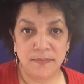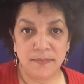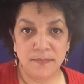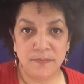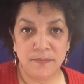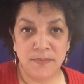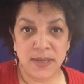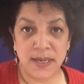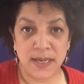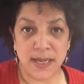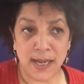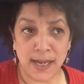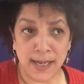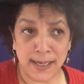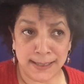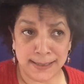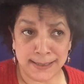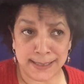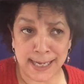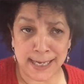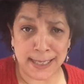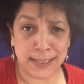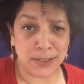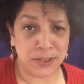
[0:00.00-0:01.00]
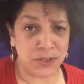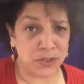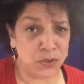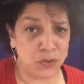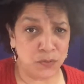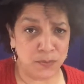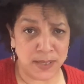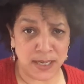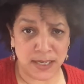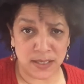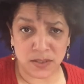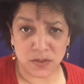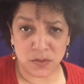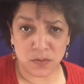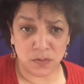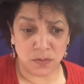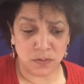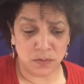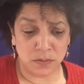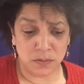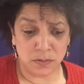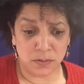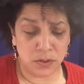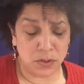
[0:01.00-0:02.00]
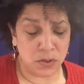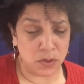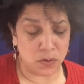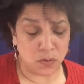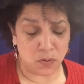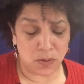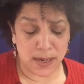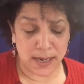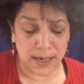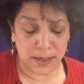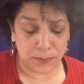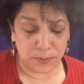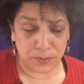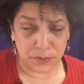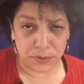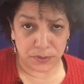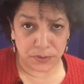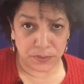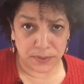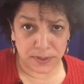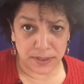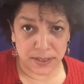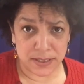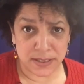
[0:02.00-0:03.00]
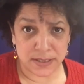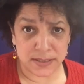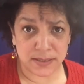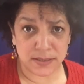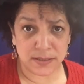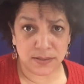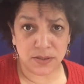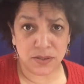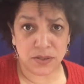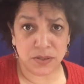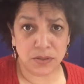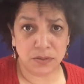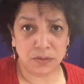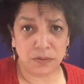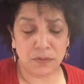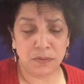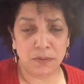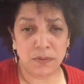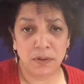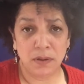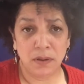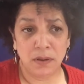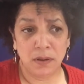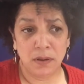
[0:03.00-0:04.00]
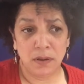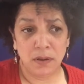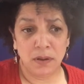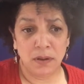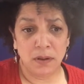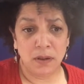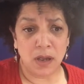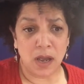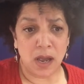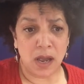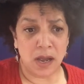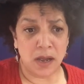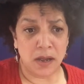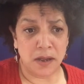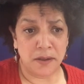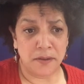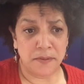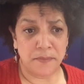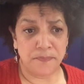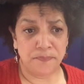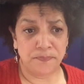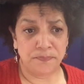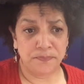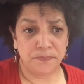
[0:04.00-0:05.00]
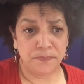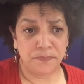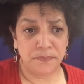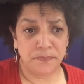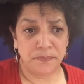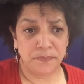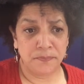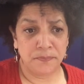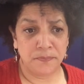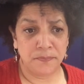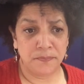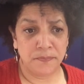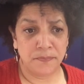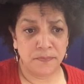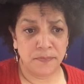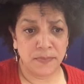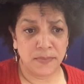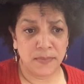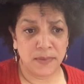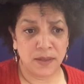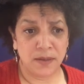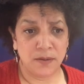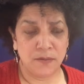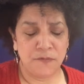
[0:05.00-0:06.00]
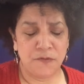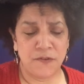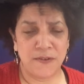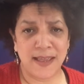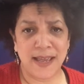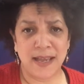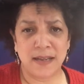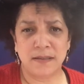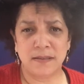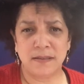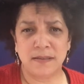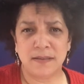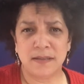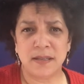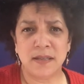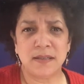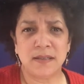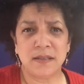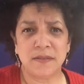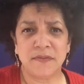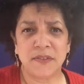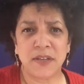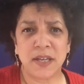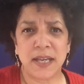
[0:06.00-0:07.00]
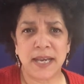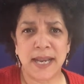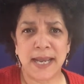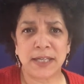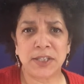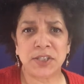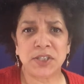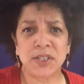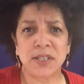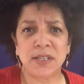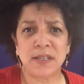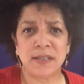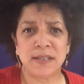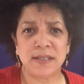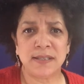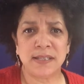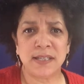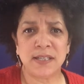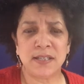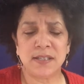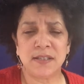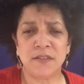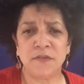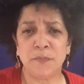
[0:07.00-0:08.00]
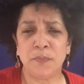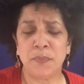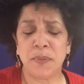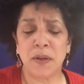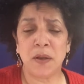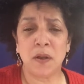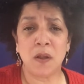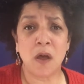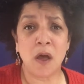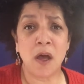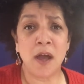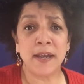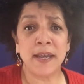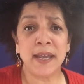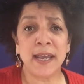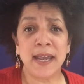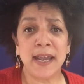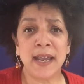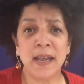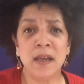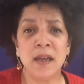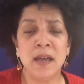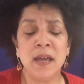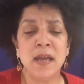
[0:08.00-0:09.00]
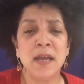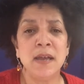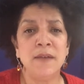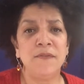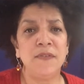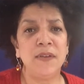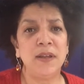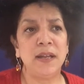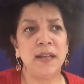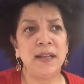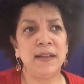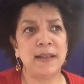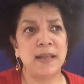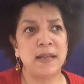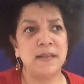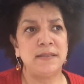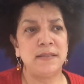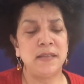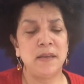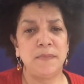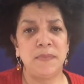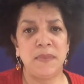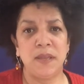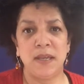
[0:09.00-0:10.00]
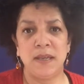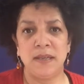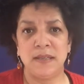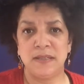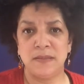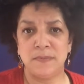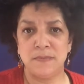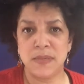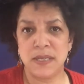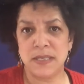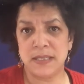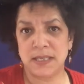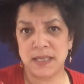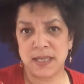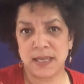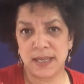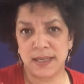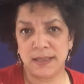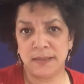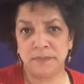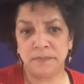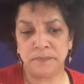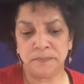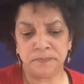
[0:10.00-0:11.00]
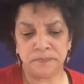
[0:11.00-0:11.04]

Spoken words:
because I assume that's why we're doing this, to for that sense of connection, a sense of belonging, feeling that something is missing,